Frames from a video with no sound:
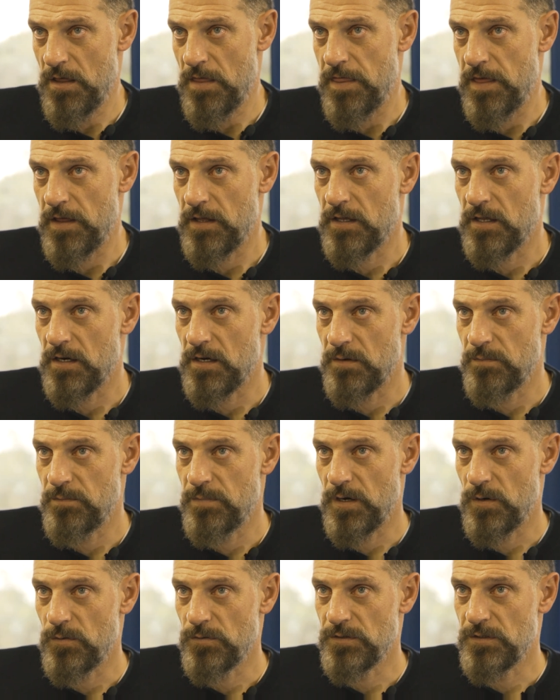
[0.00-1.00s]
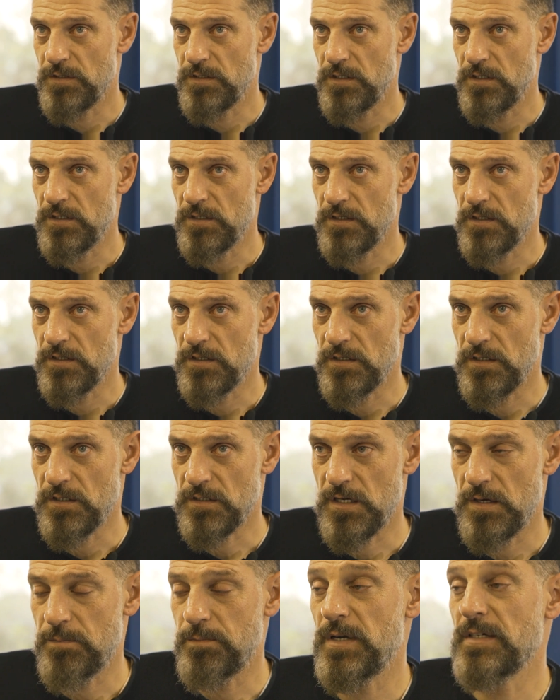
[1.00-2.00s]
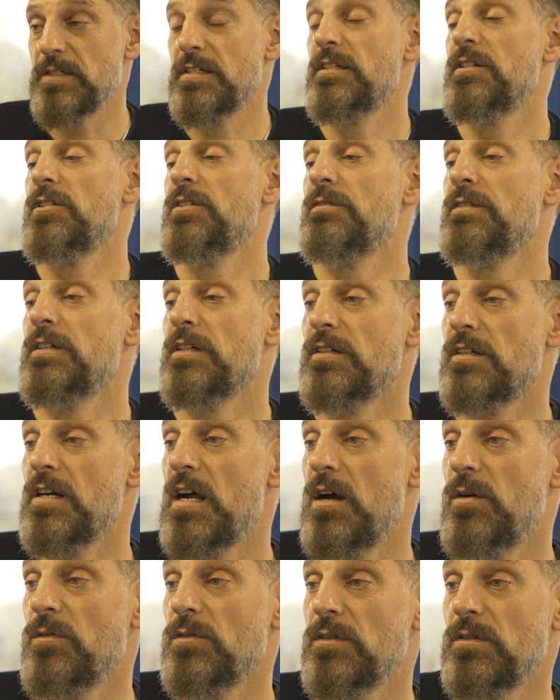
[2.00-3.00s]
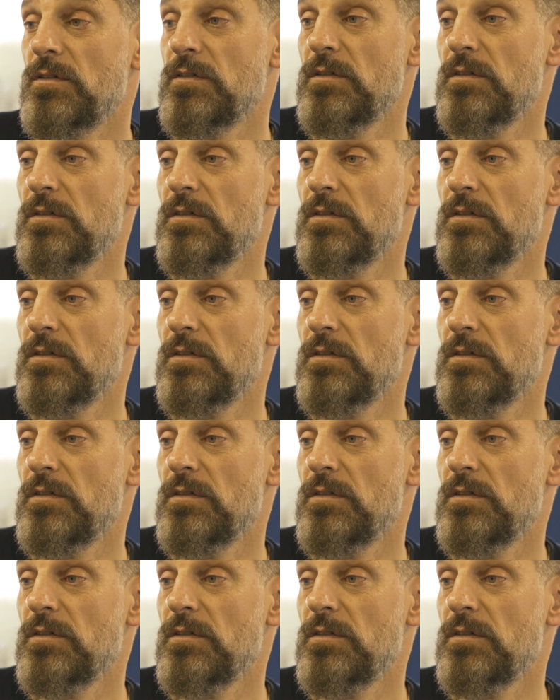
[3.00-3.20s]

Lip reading: thinking about the capacity of the ground.